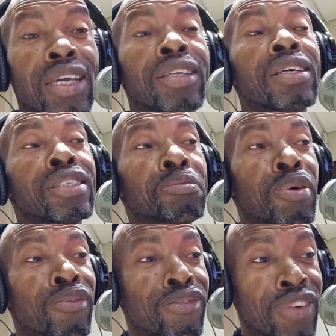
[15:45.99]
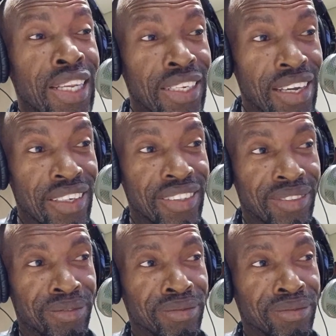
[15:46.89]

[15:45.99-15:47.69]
in his pavilion.